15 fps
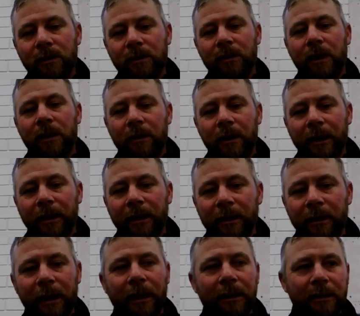so they
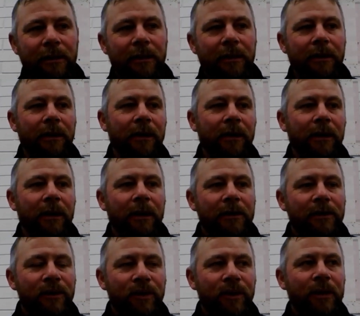can actually
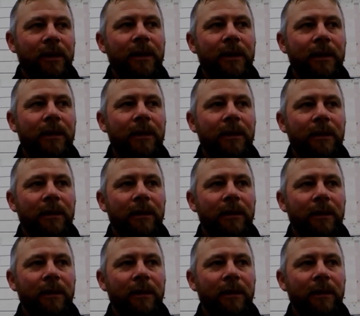see